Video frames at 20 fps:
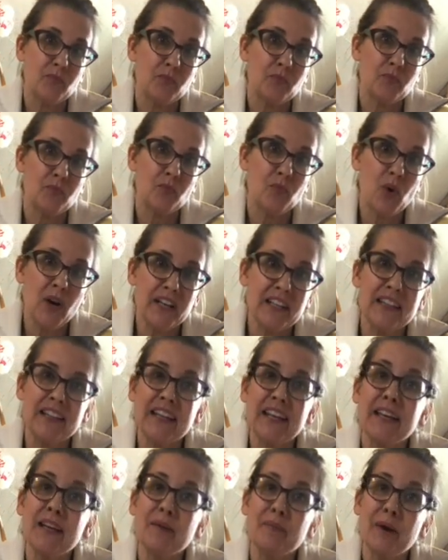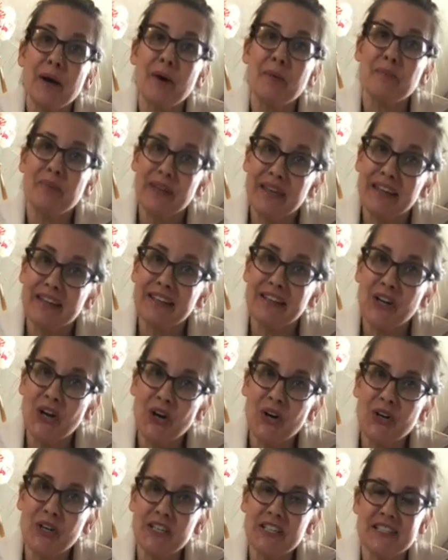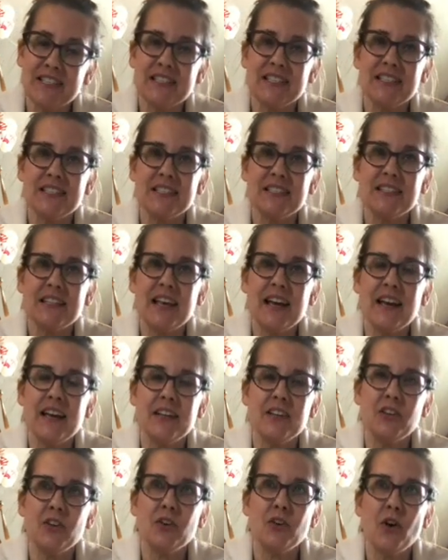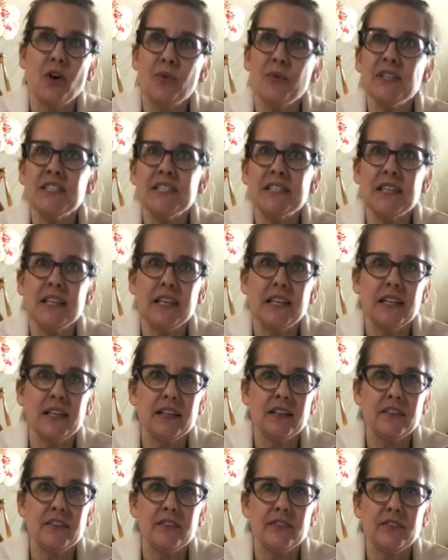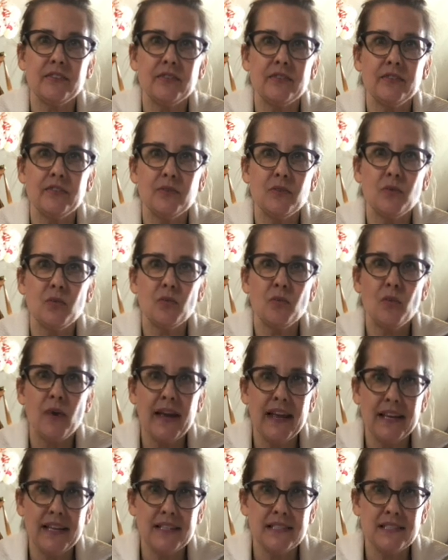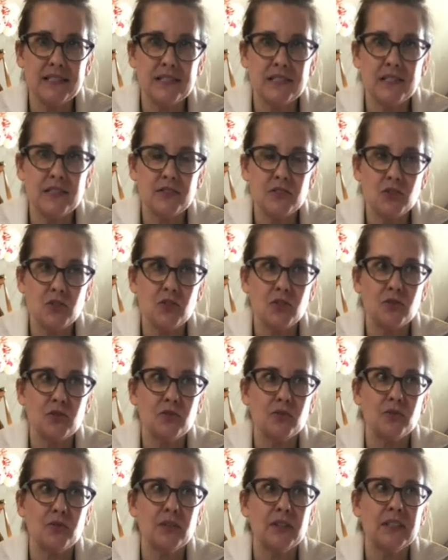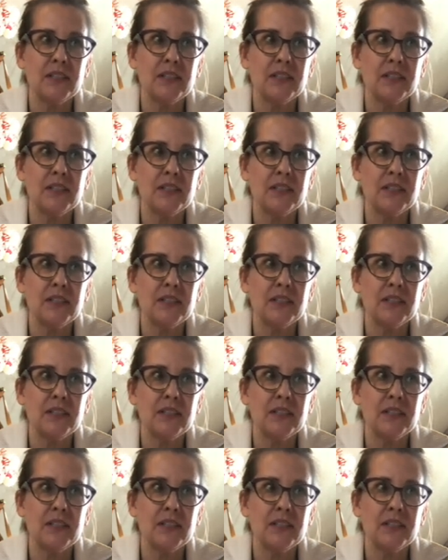One thing about being an artist is that you're always thinking of ways to